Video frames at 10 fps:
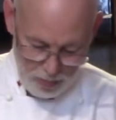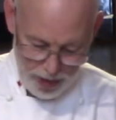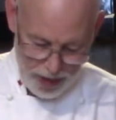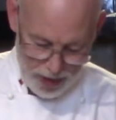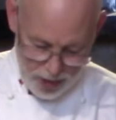
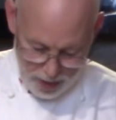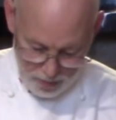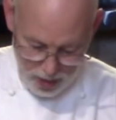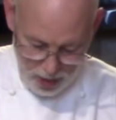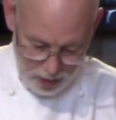but get some
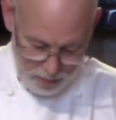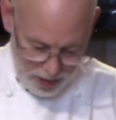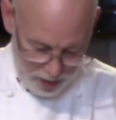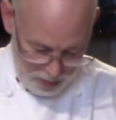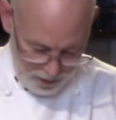color, but
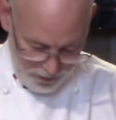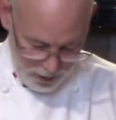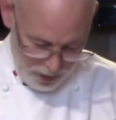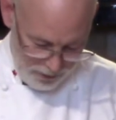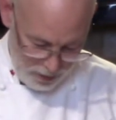I'd
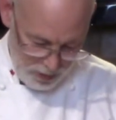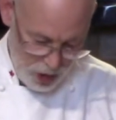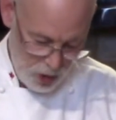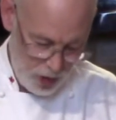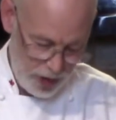prefer if the
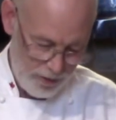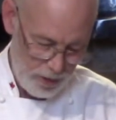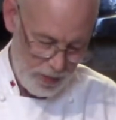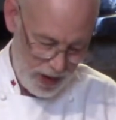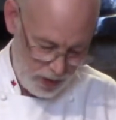majority of the
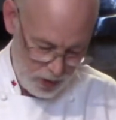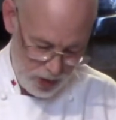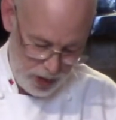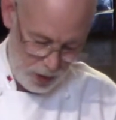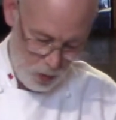batter
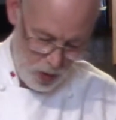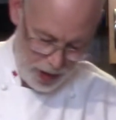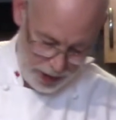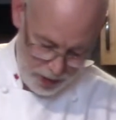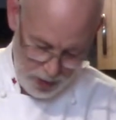stayed
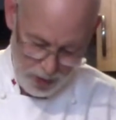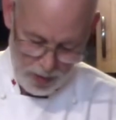white.